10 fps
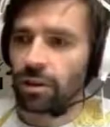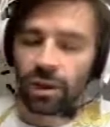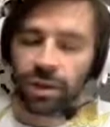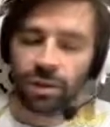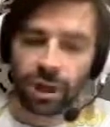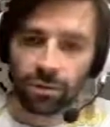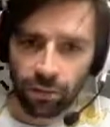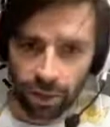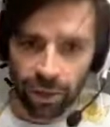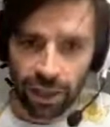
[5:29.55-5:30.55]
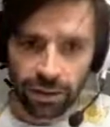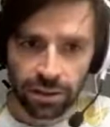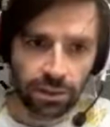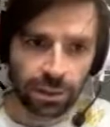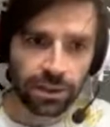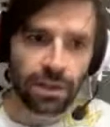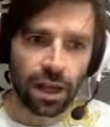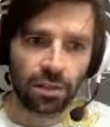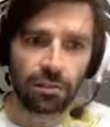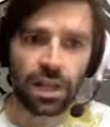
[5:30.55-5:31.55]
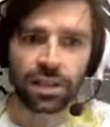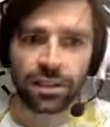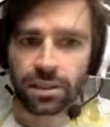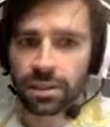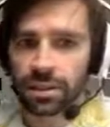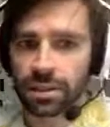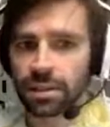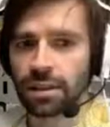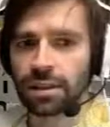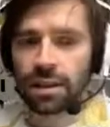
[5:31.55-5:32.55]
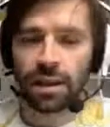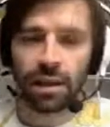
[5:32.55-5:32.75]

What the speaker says: and the way I thought about this was I thought I just